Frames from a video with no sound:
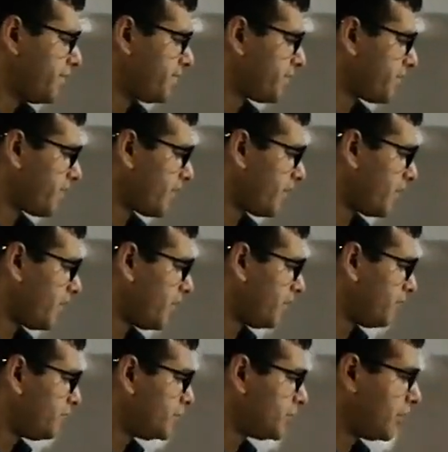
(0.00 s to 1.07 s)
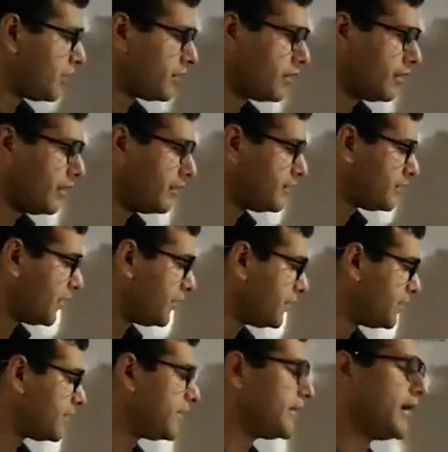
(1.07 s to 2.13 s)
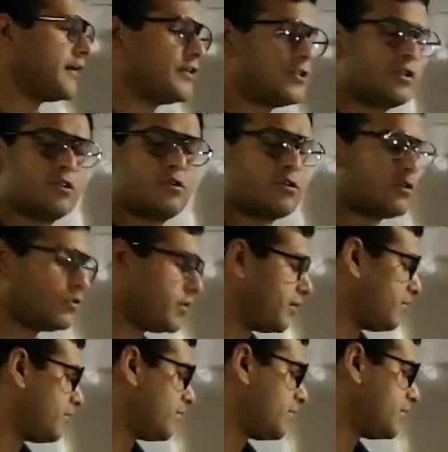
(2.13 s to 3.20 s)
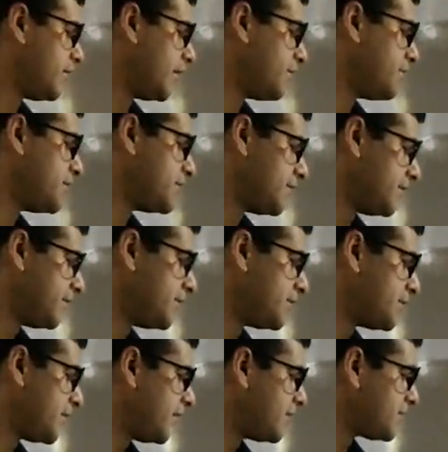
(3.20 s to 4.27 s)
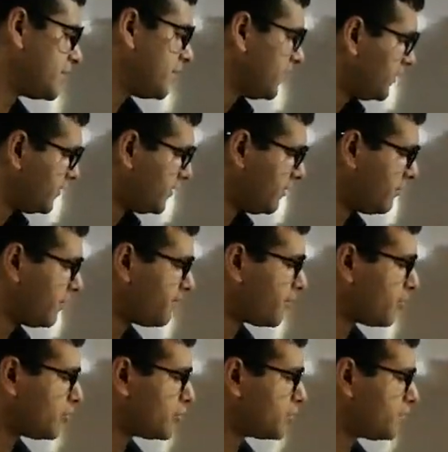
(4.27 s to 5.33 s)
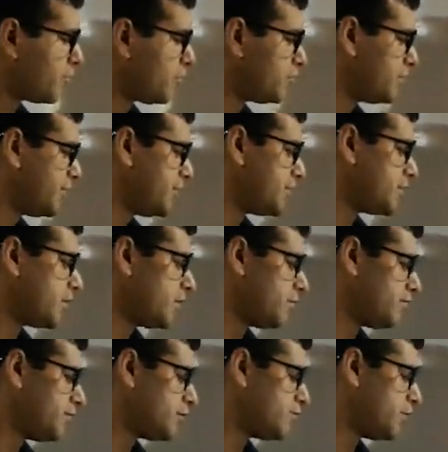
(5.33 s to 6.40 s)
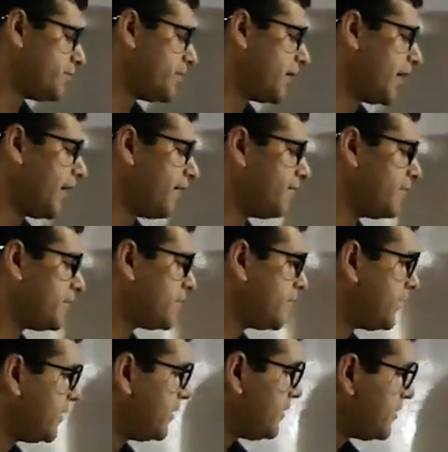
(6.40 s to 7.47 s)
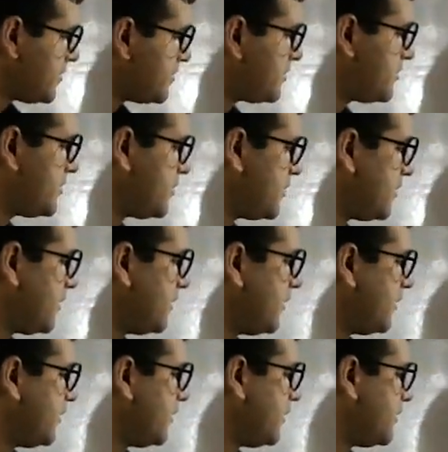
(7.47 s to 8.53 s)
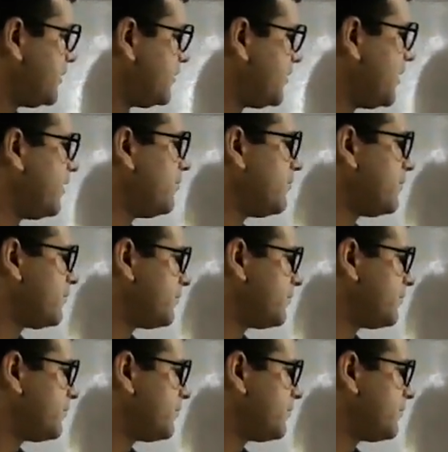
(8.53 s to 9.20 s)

which are genetically identical to them. That means in this case they will produce progenies which would be having the same